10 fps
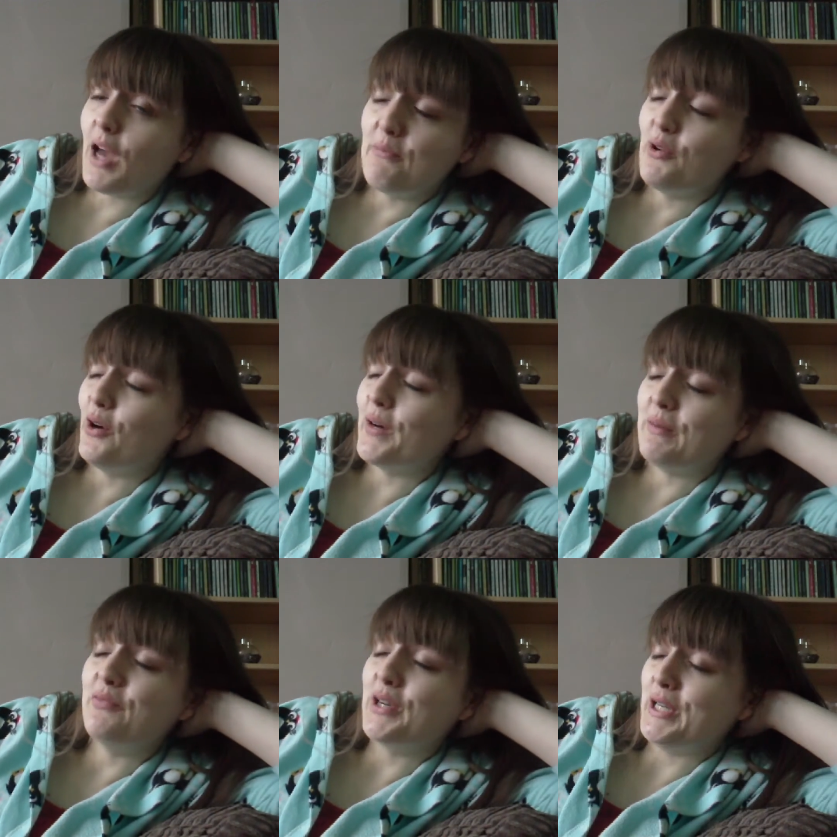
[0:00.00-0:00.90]
I'm not,
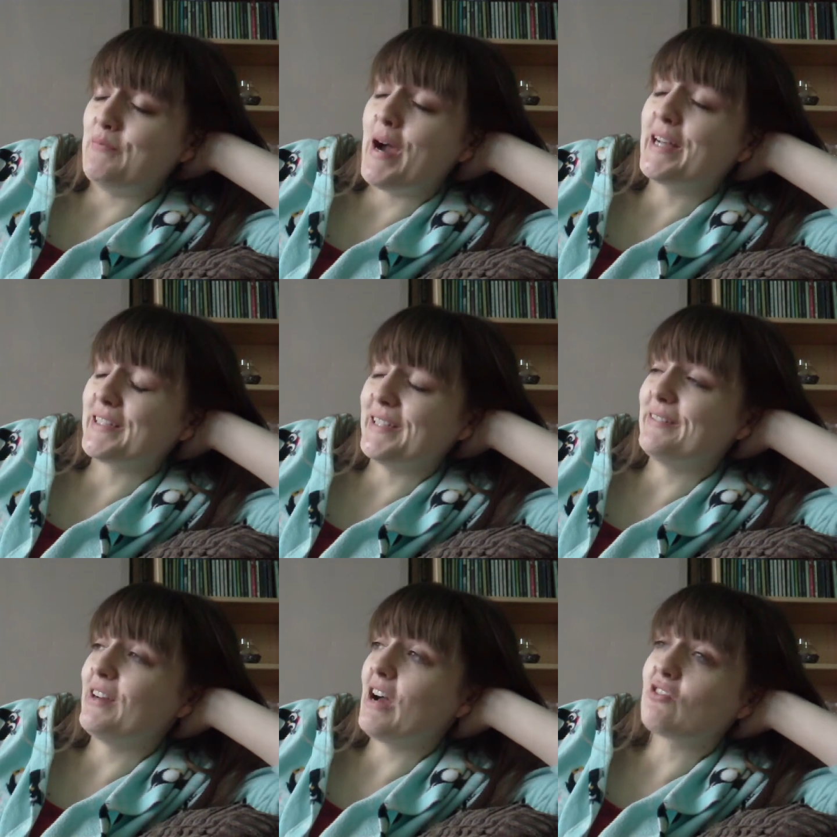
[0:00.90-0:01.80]
I'm really bad at
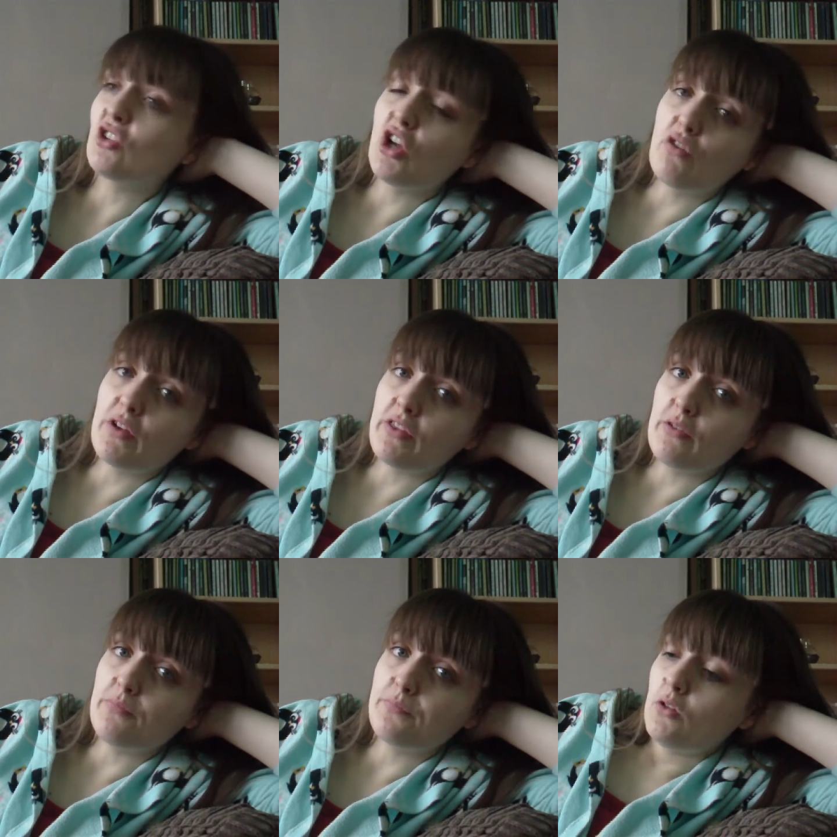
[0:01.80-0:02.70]
it. I've got no
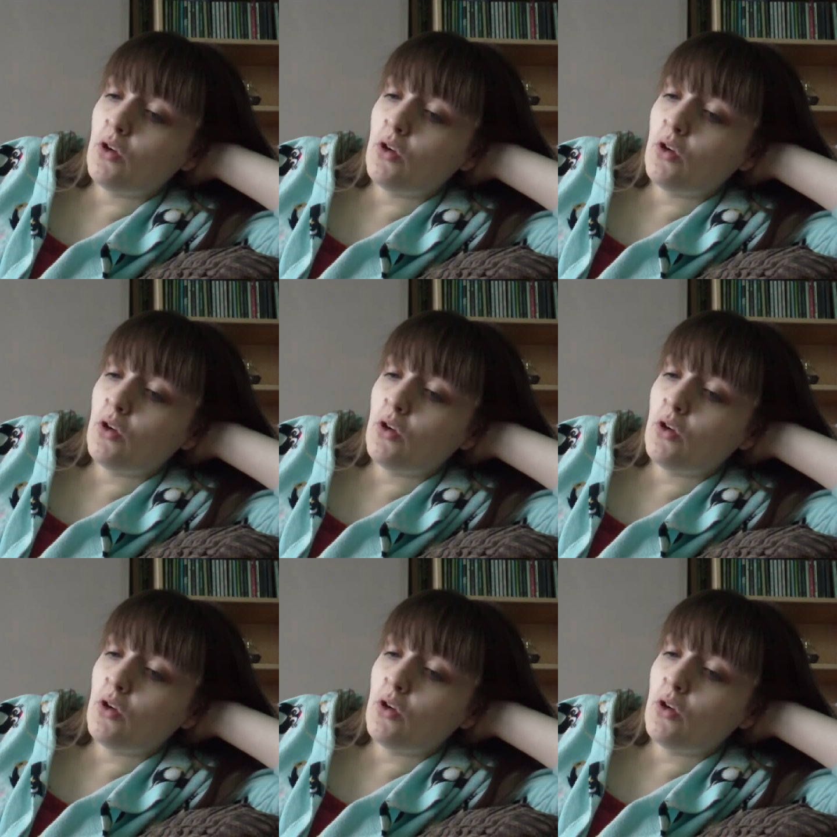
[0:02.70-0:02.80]
rhythm.